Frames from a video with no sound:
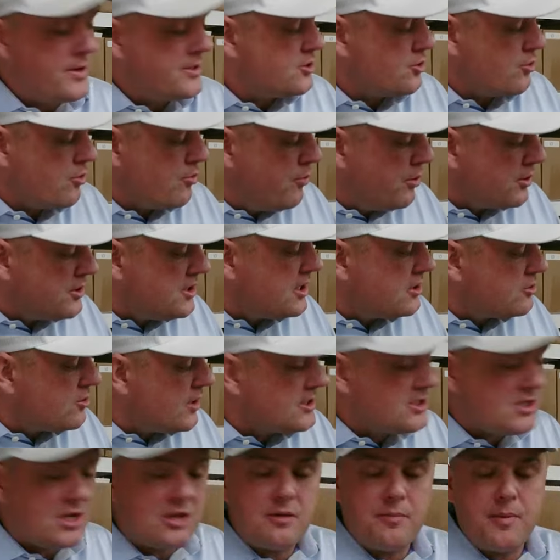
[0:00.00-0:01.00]
So we put the
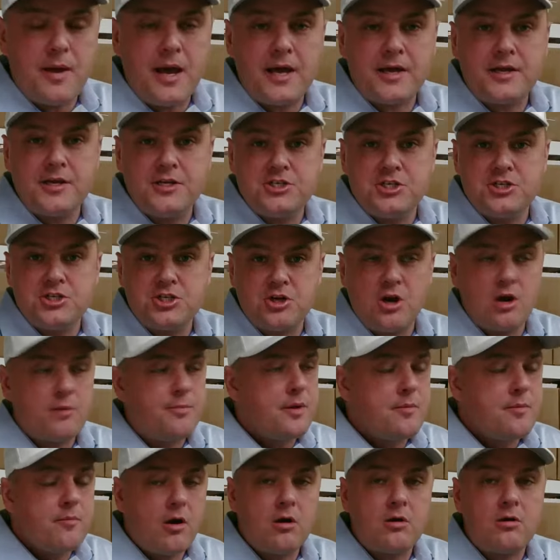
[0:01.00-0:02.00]
address on the package in Sharpie
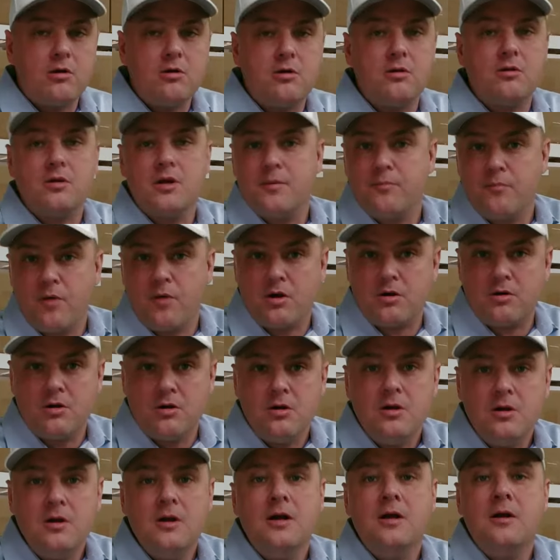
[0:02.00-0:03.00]
marker.